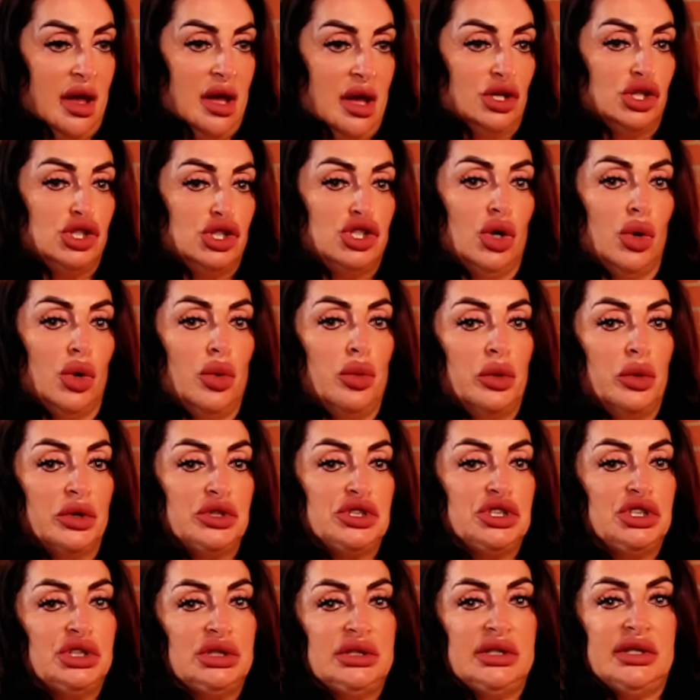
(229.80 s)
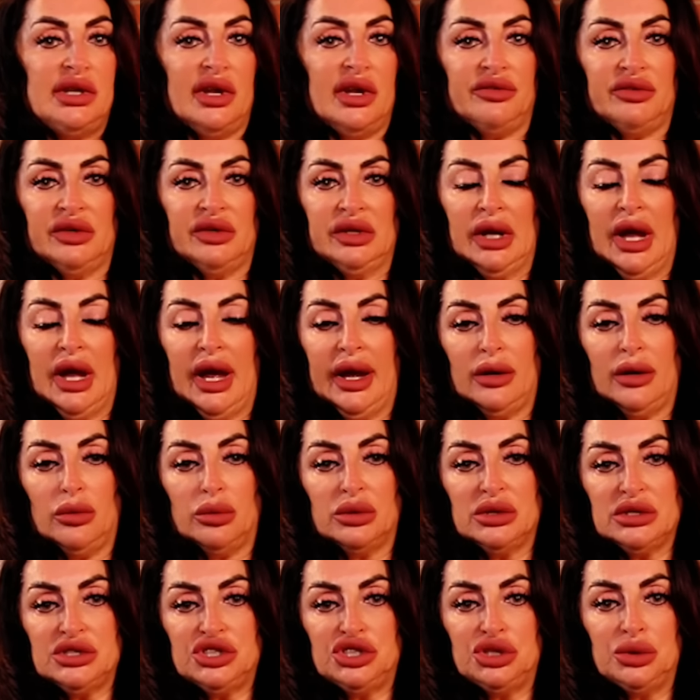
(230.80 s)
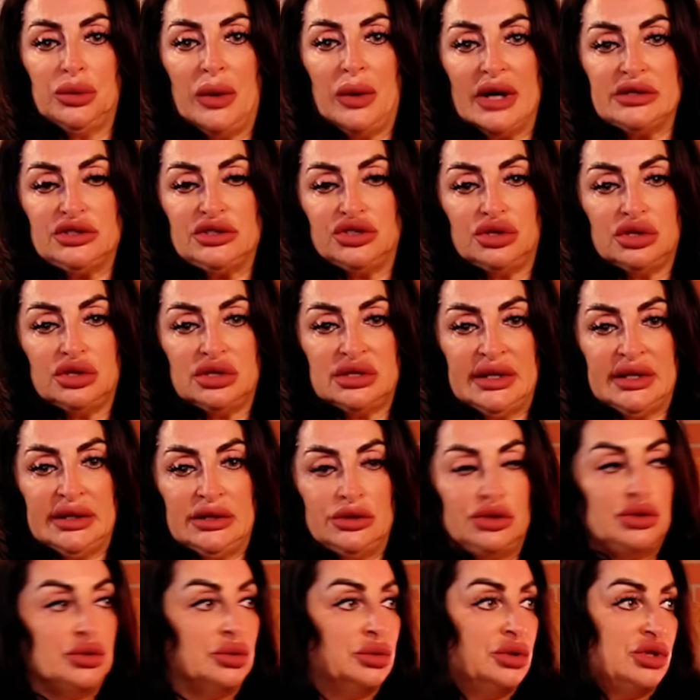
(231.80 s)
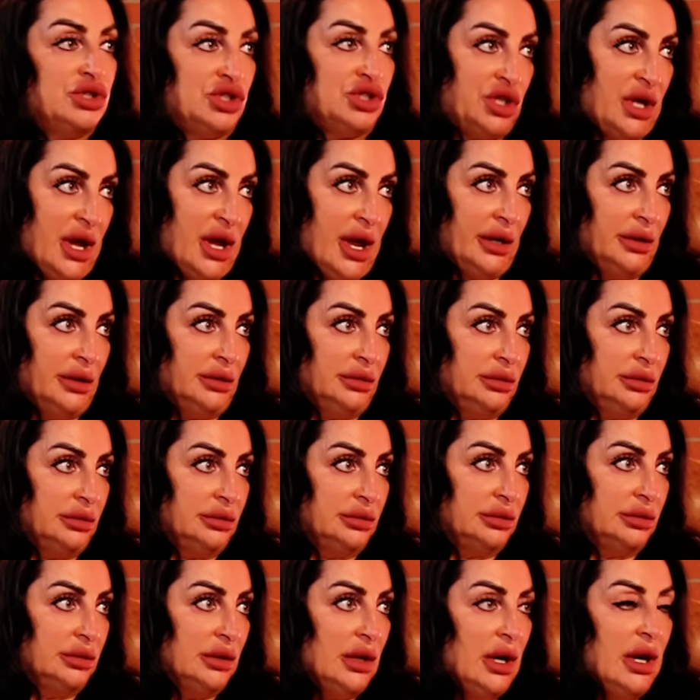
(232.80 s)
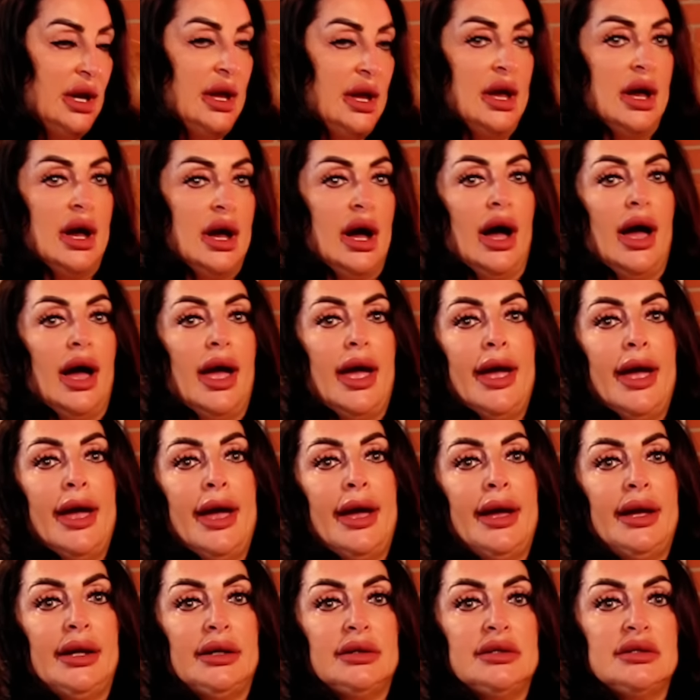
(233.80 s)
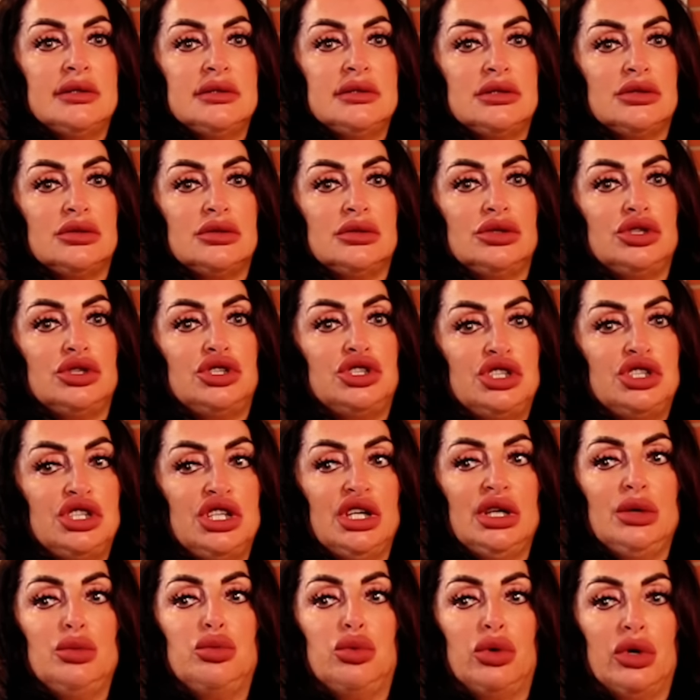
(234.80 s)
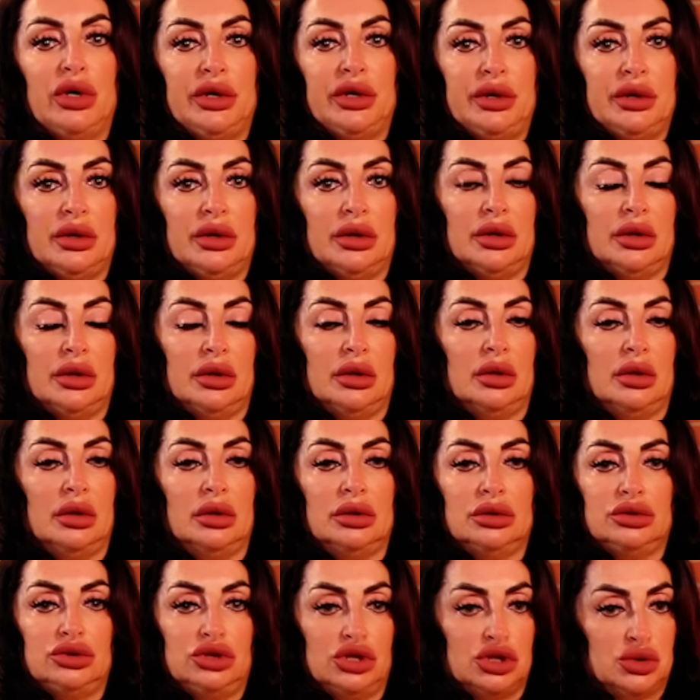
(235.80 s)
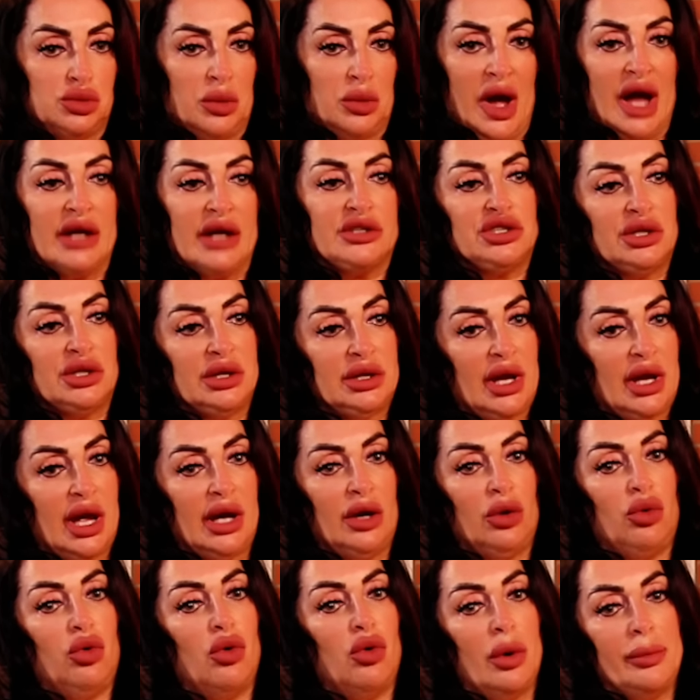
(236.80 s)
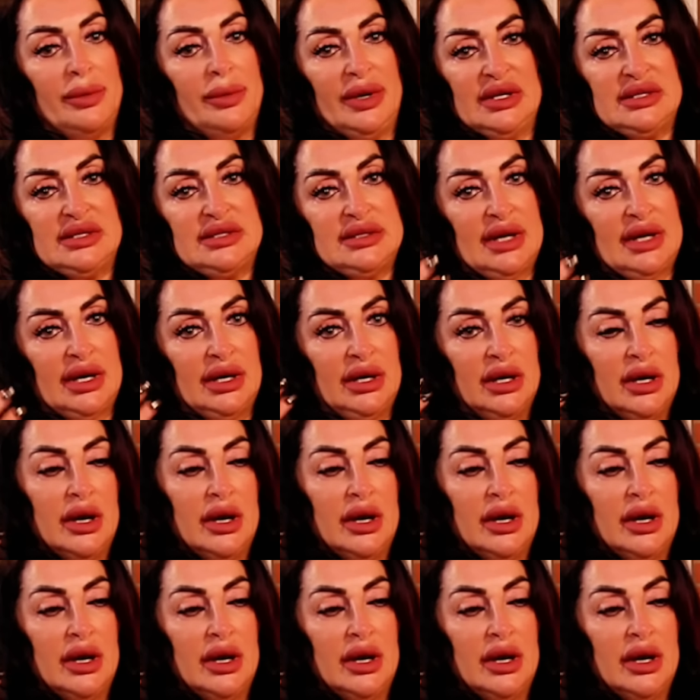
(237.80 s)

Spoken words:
So what she did every night was she watched the St. Jude's channel, and she would just watch it and call me and say,